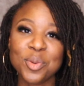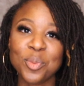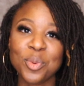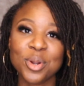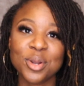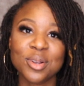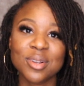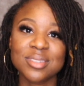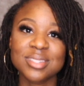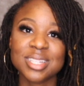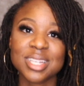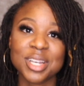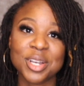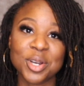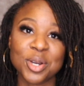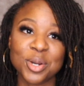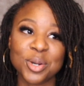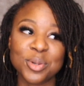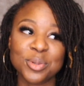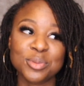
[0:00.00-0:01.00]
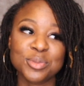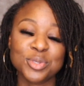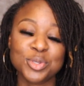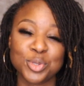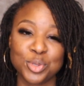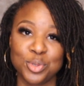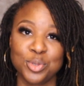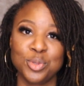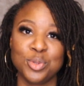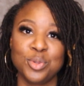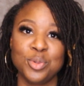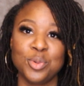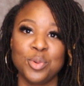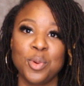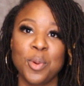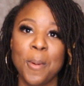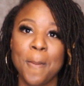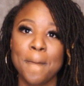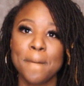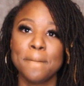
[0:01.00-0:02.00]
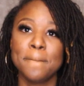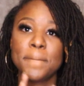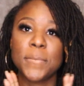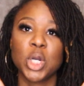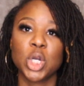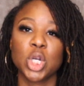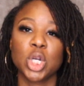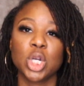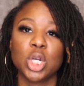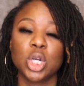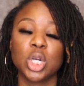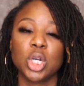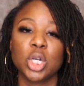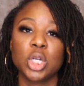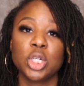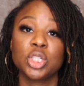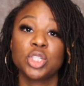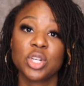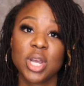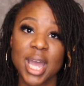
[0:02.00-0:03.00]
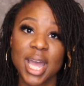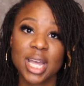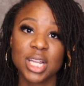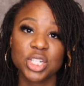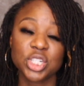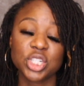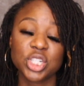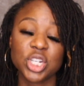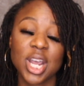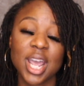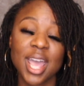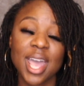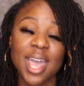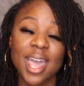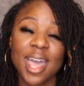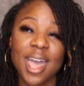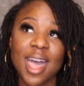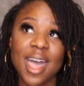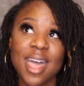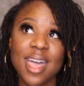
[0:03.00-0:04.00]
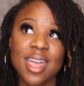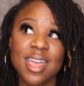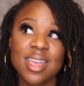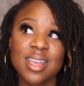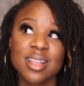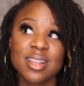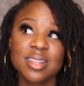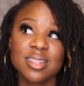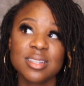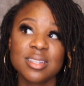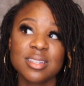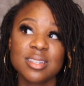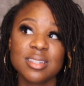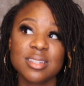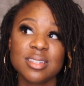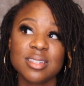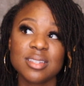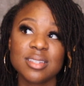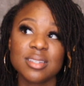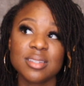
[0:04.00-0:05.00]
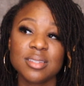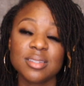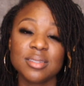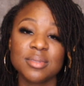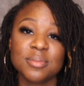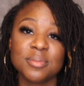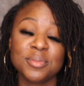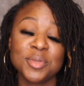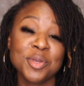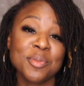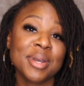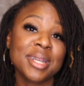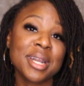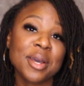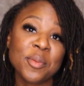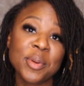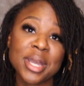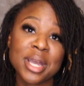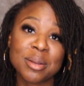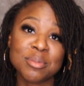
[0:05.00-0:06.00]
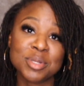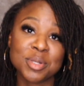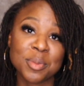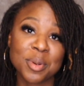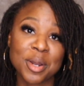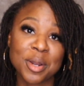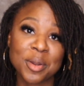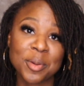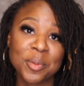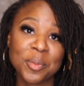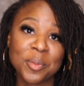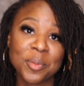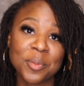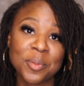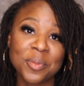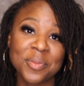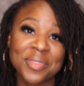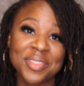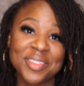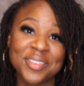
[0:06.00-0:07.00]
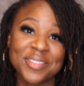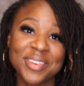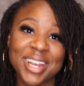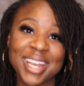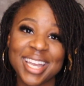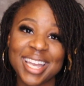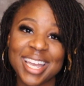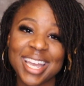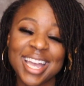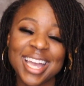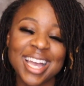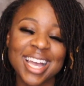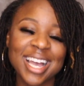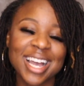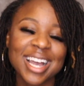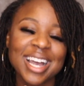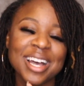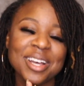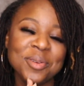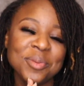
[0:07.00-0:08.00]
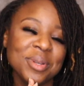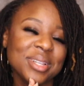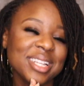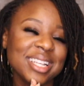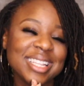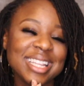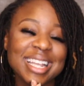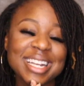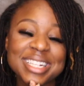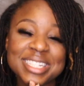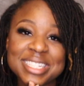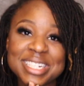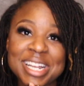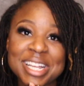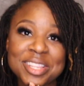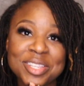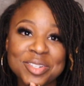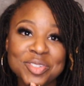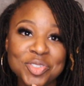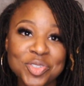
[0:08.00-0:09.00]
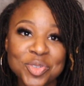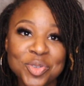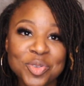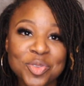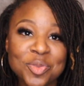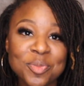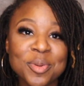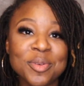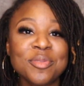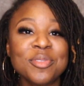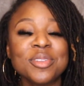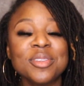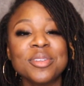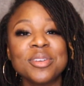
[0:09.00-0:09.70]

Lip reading: the world can go to trash and you might not wake up tomorrow, right? God willing, that is not the truth, but